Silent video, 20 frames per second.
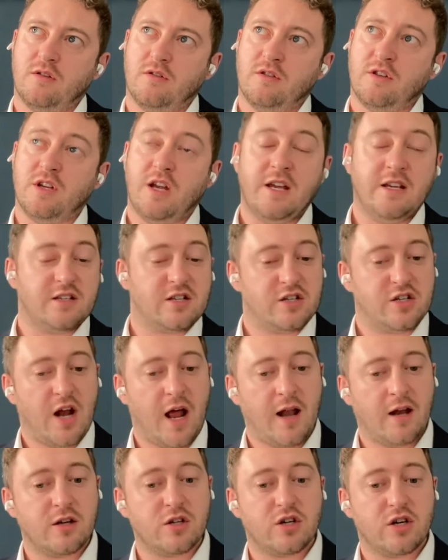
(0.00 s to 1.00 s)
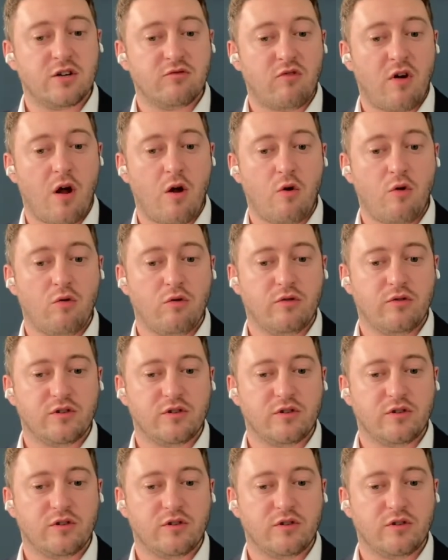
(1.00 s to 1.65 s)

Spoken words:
it's a challenging role.